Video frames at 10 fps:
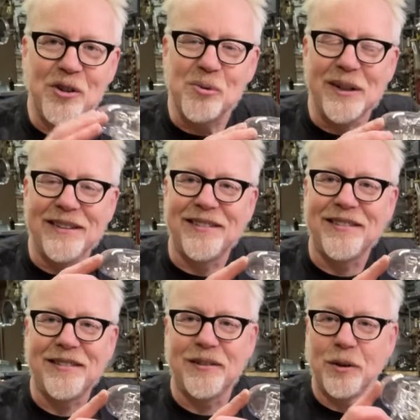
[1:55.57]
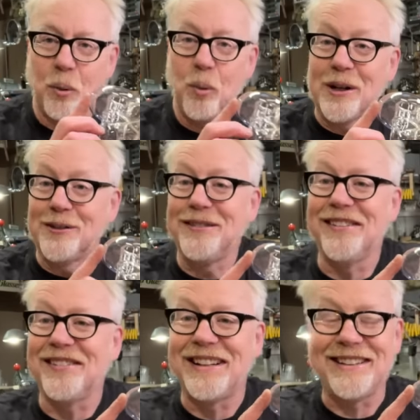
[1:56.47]
to its
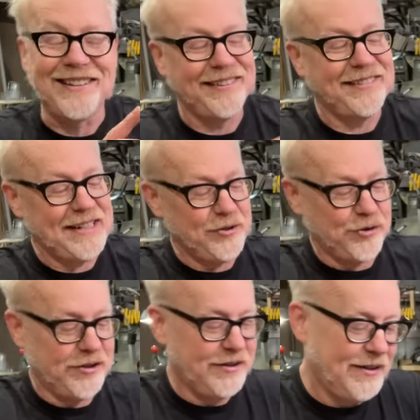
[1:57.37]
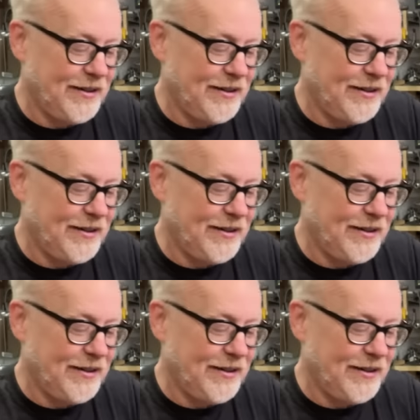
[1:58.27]
weirdness and its station.